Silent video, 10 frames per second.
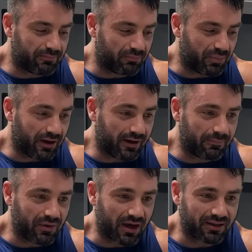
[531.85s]
But
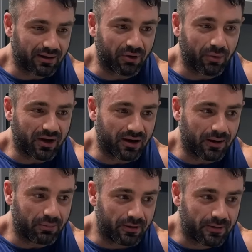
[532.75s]
I think I'm going to wake
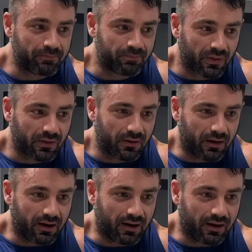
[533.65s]
up.
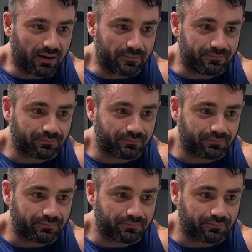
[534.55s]
I